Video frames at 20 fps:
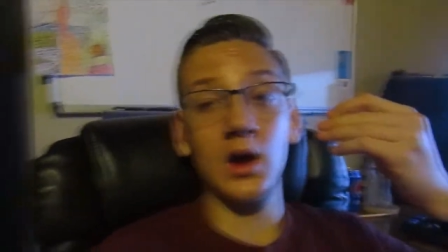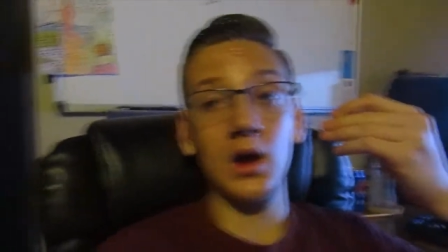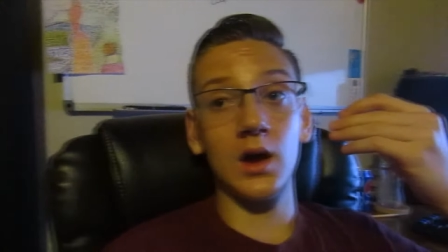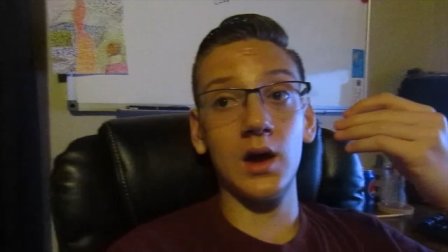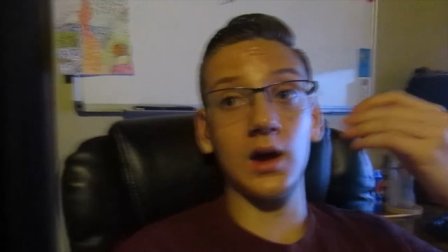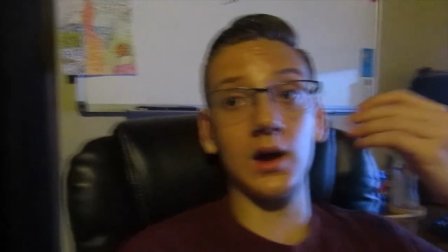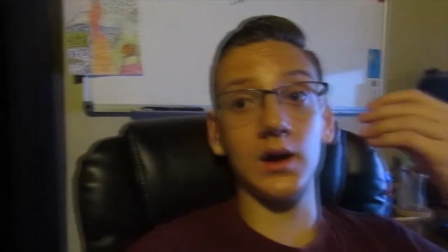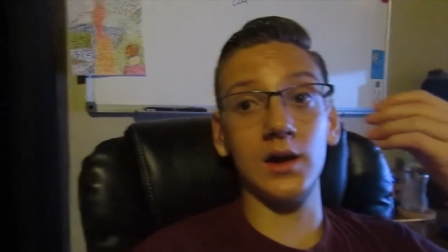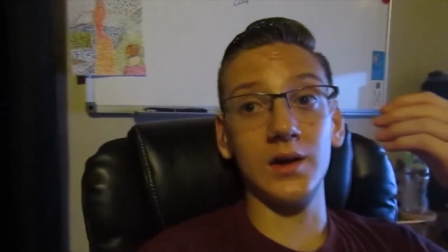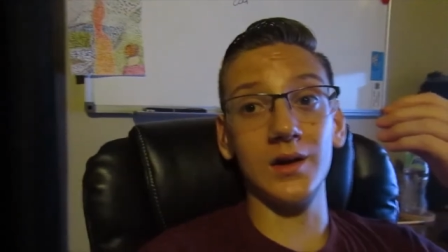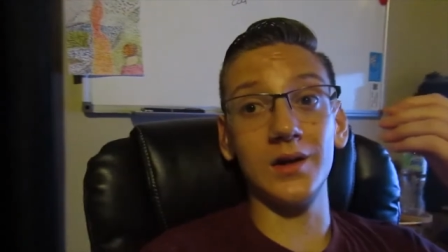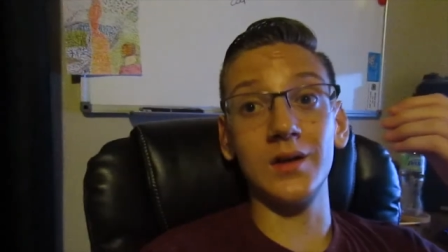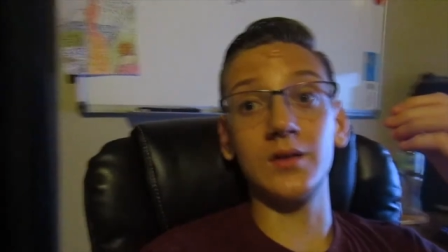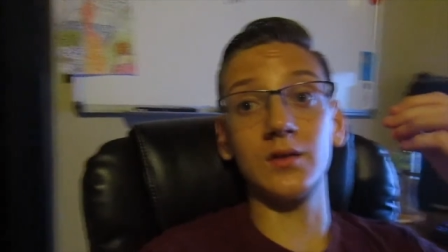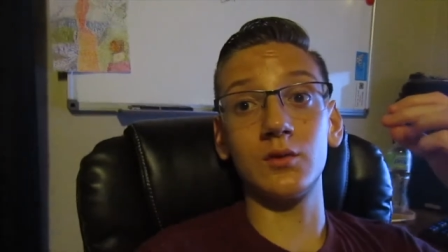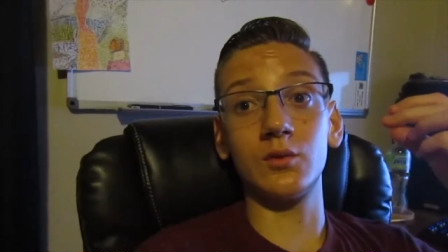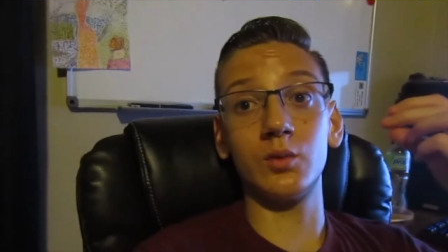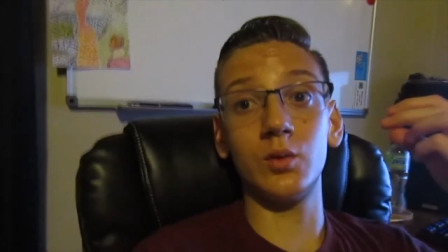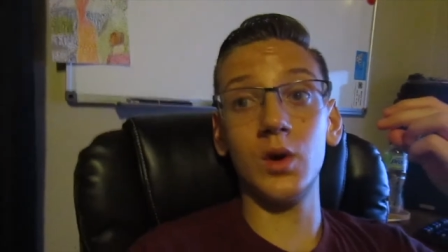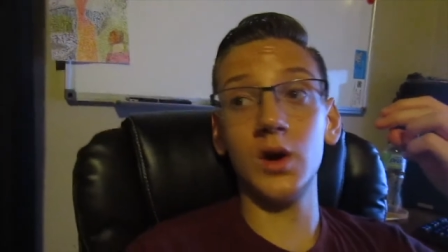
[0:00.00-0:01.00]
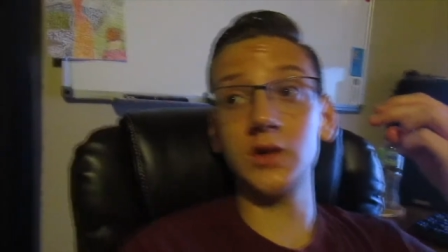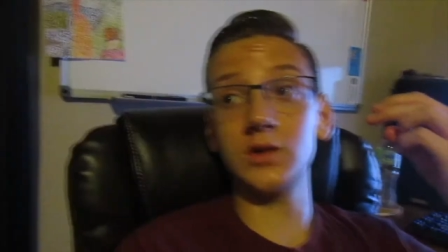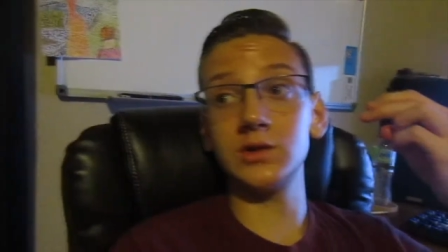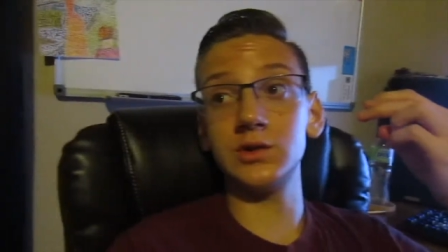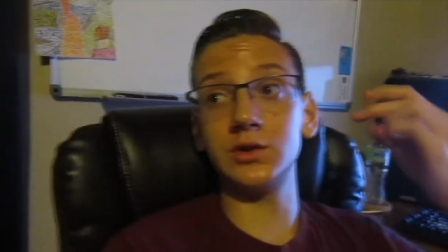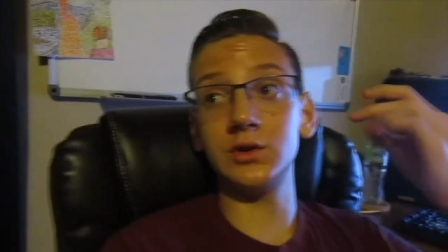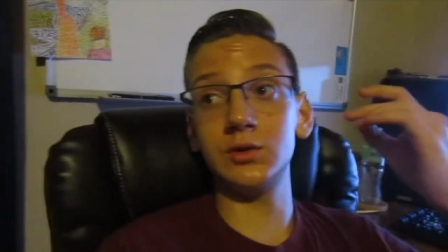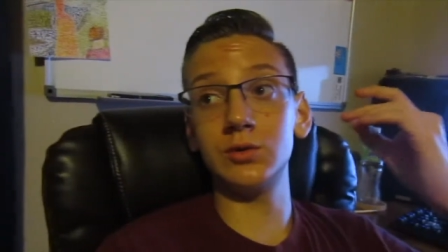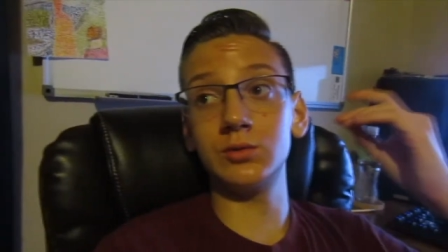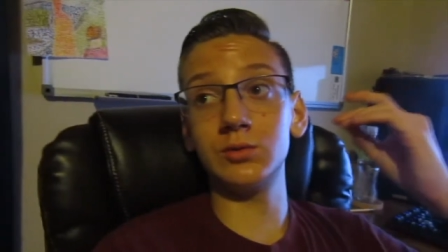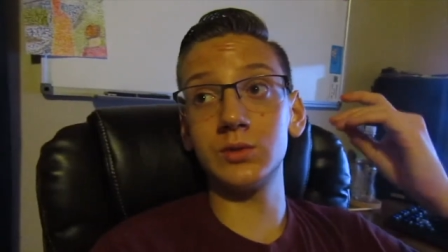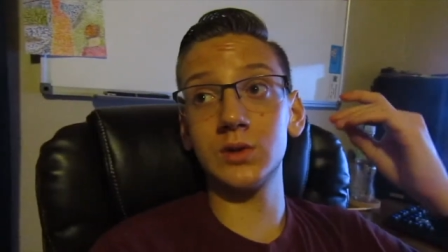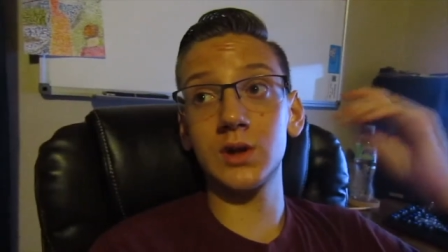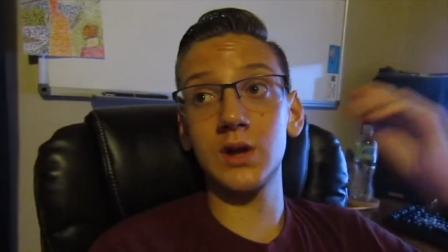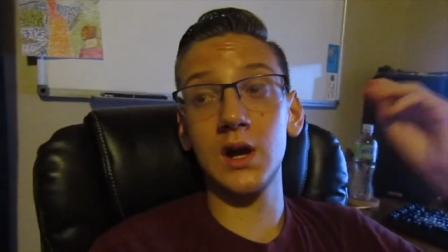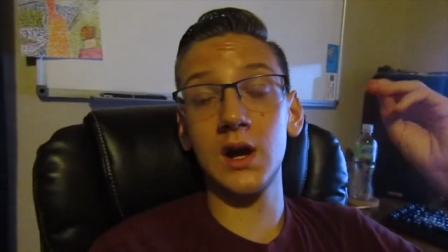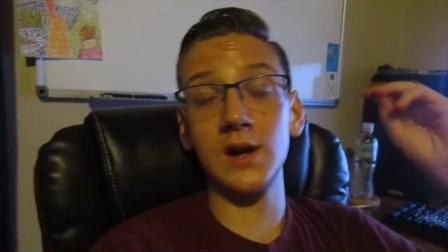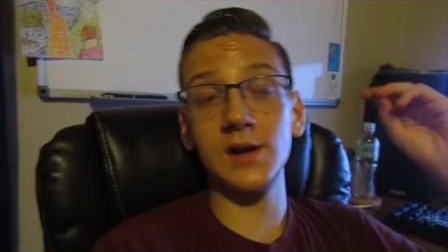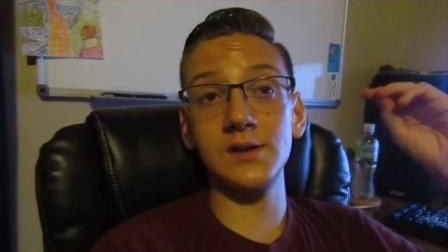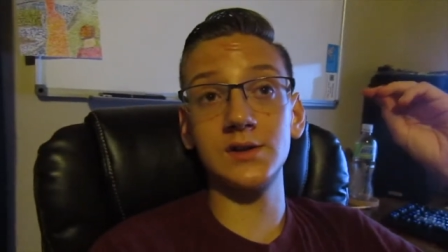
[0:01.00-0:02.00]
and what you would
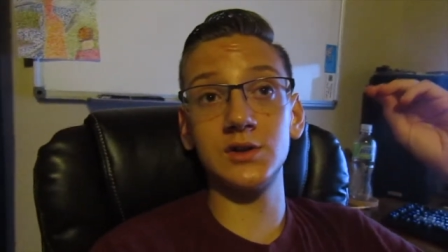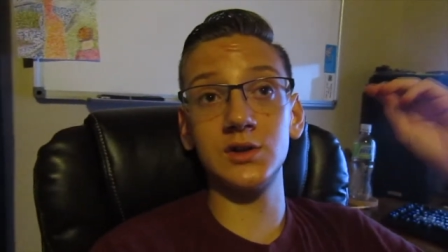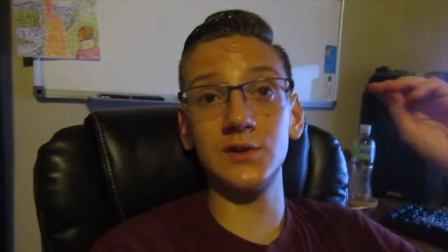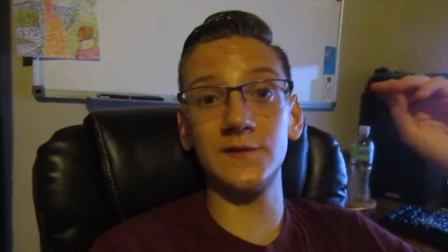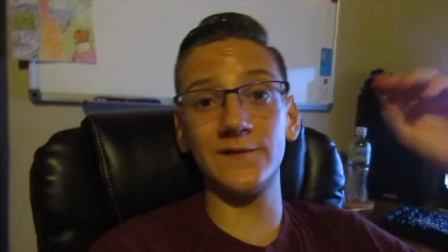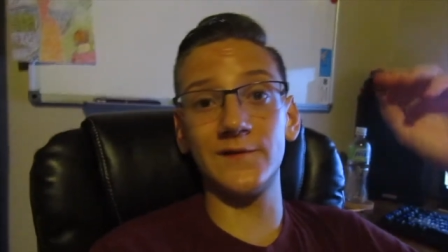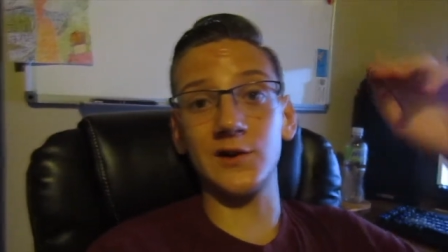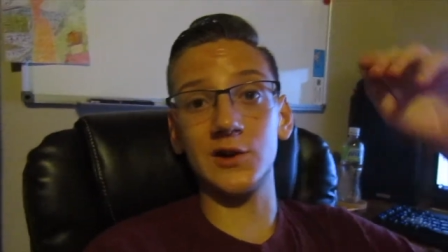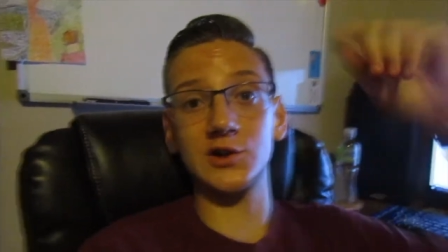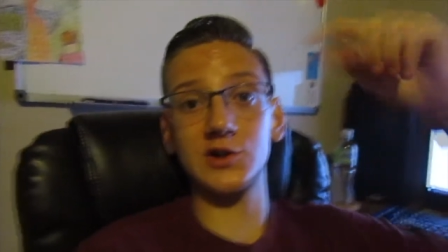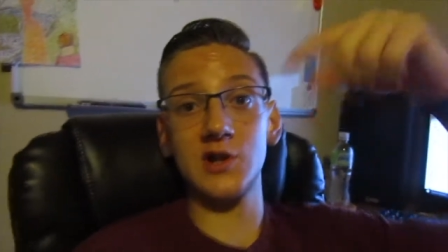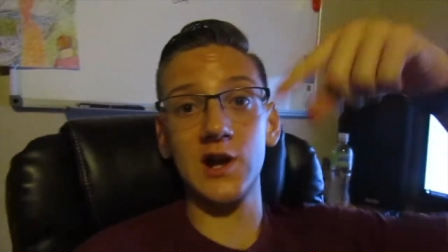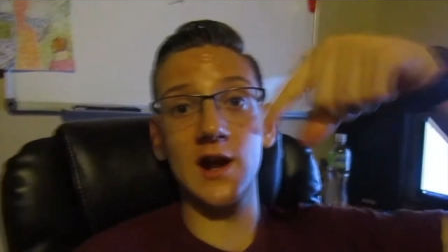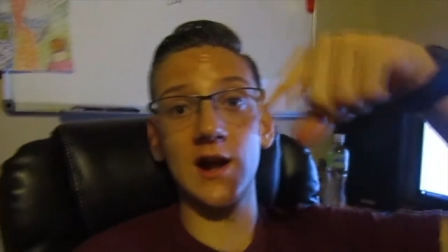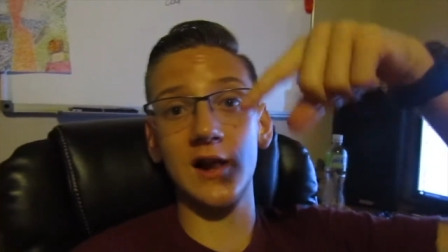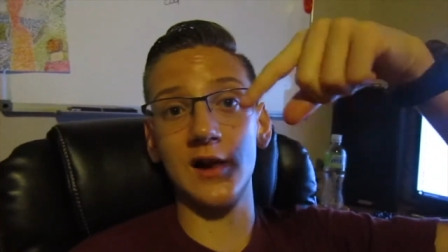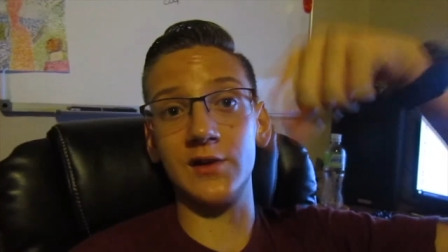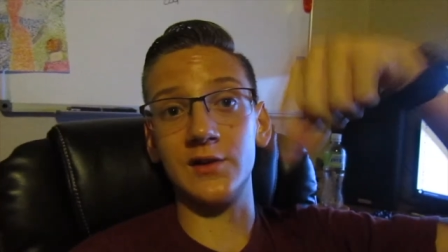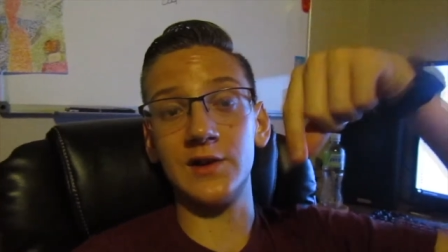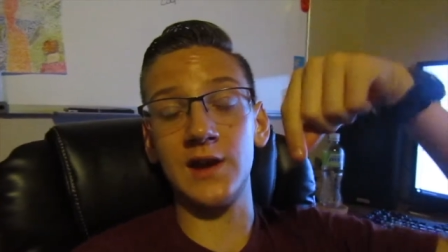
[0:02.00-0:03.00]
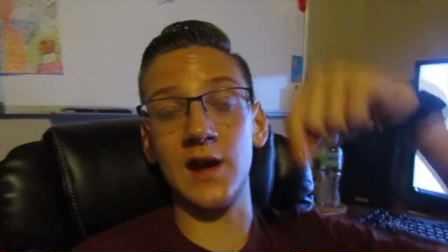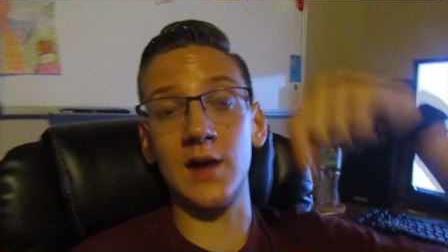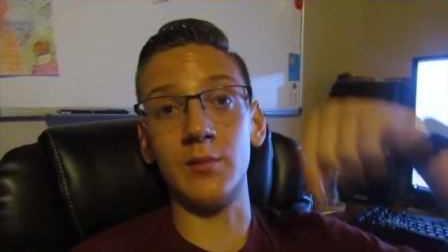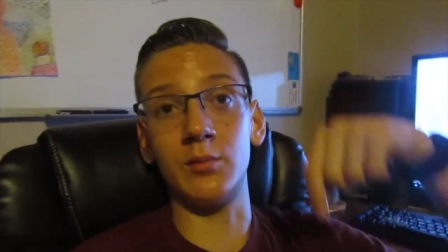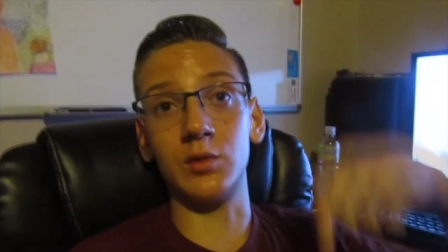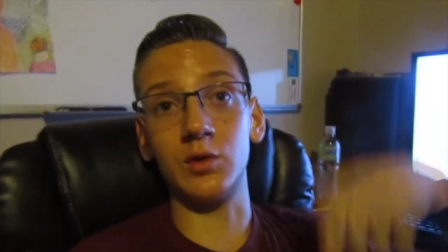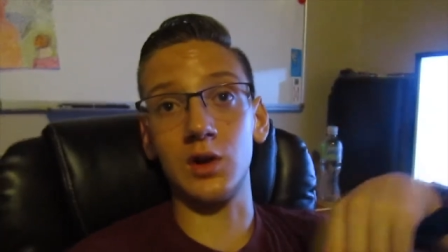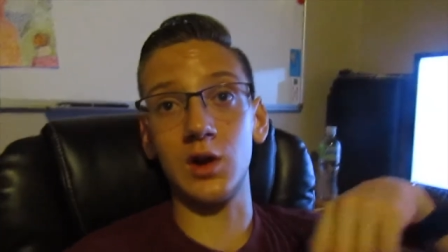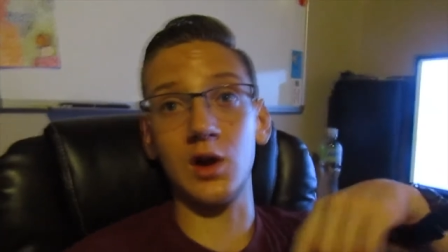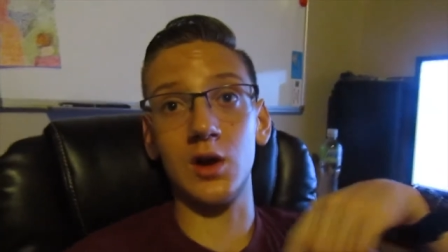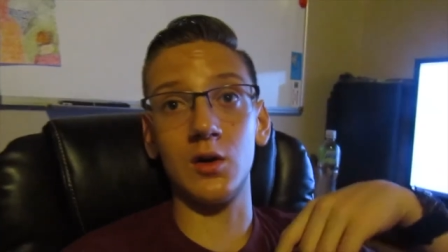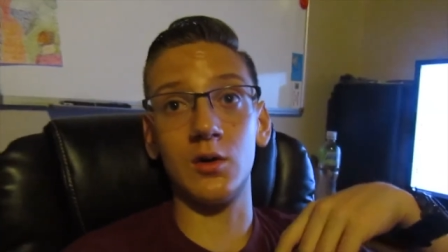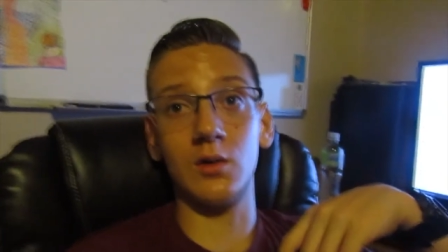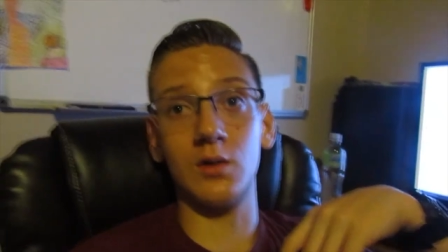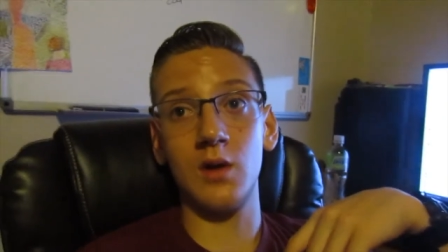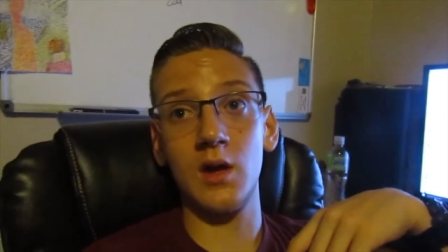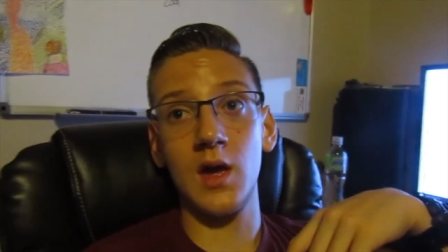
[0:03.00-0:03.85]
kind of do for a shout out down below.